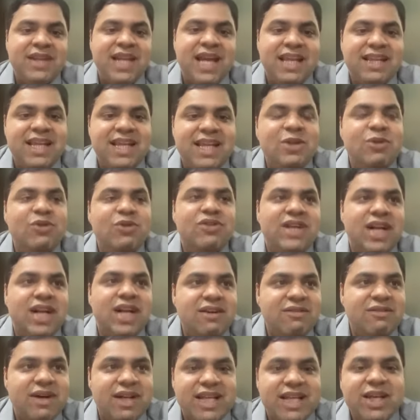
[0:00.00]
And then you
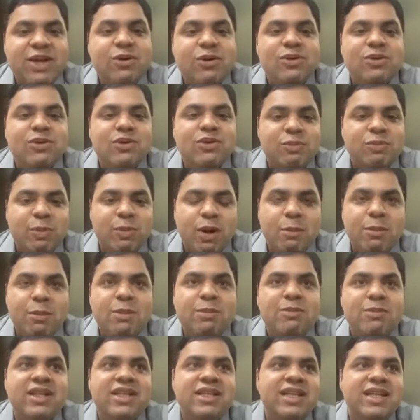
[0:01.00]
start working on those
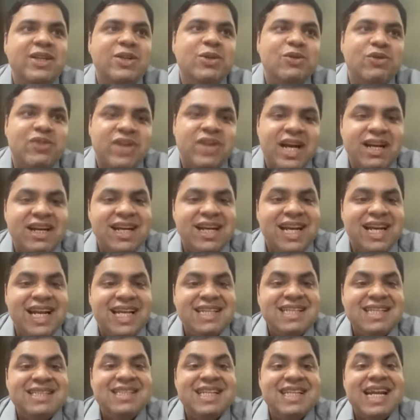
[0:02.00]
problems, and then you start
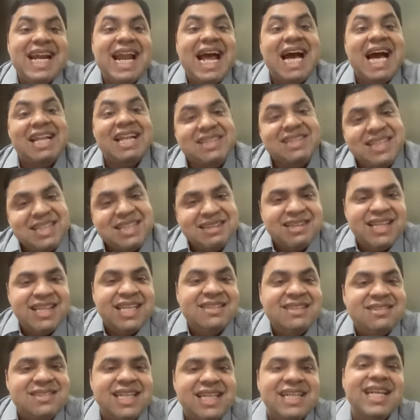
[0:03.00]
realizing there are other
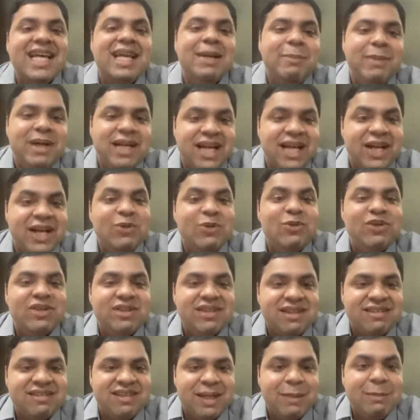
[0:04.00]
things that can be done
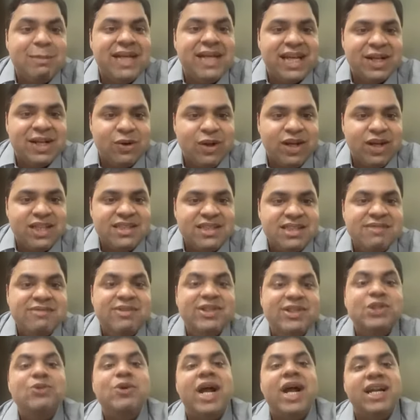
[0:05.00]
using the same technology,
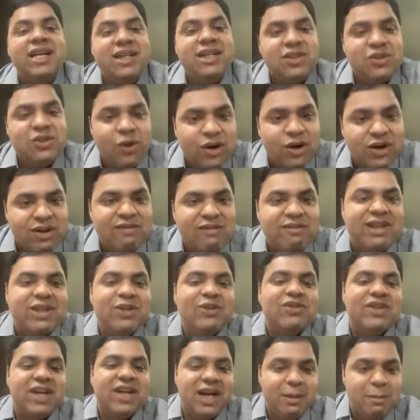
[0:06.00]
which you hadn't thought of when
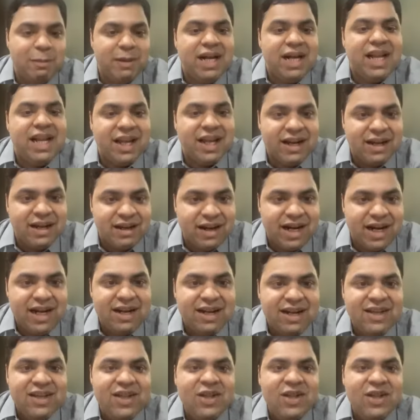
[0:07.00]
you start building, right?